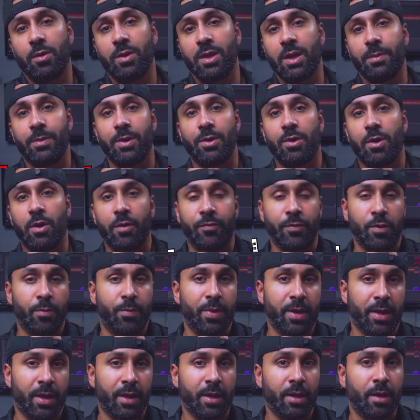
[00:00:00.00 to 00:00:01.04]
and let me know if you're
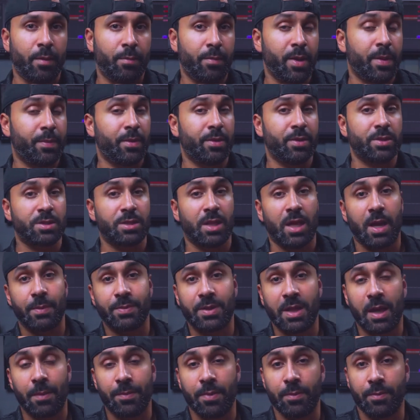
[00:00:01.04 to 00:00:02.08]
picking up maybe this
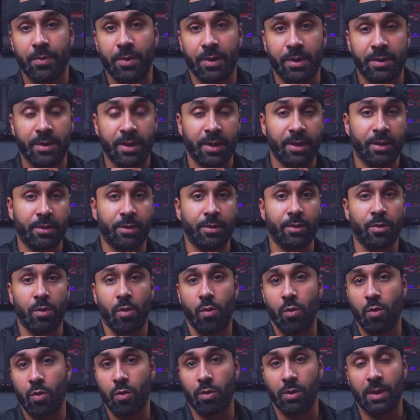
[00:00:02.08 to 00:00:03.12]
laptop in particular,
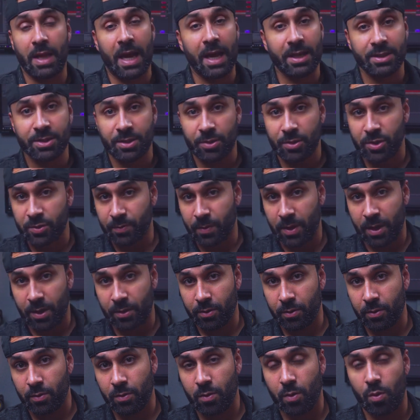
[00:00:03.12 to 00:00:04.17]
or last year's
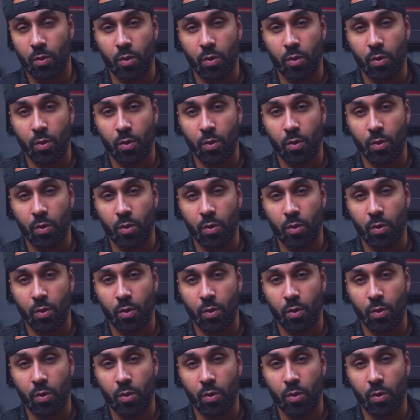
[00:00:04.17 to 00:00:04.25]
model,